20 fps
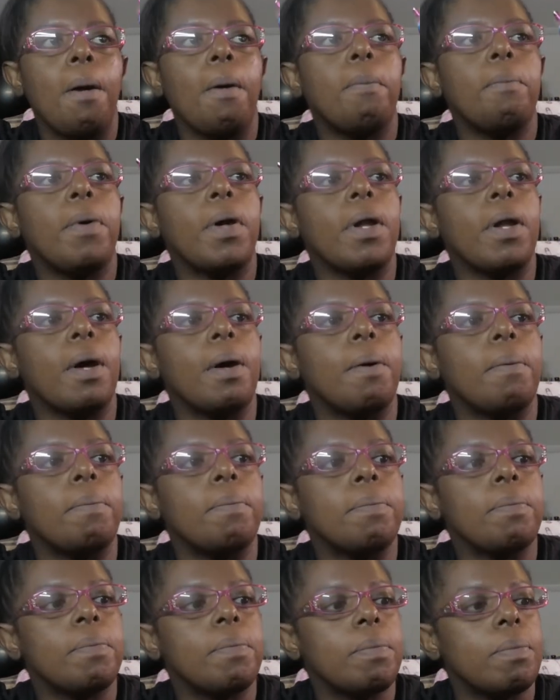But um,
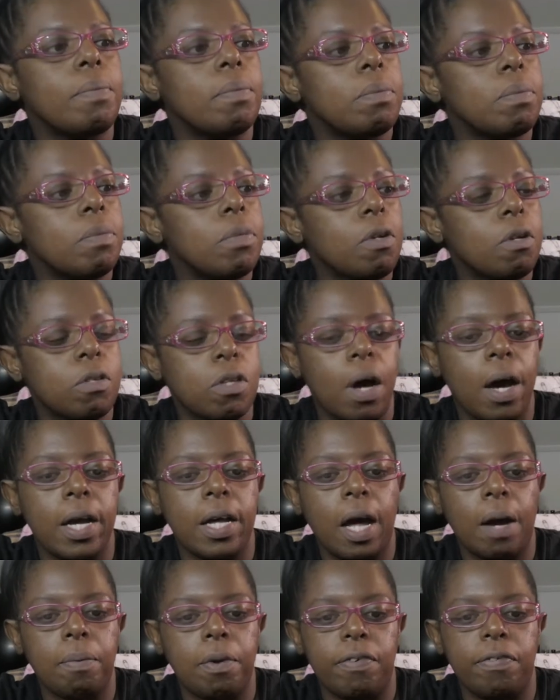That's, I,
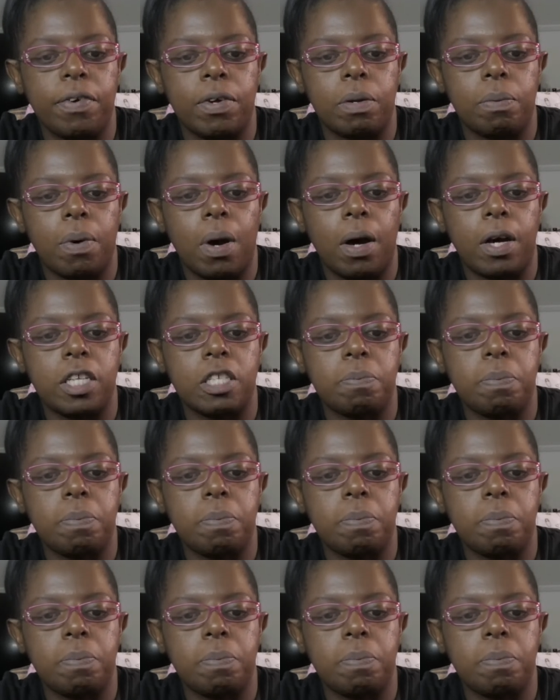I refilled it with ice.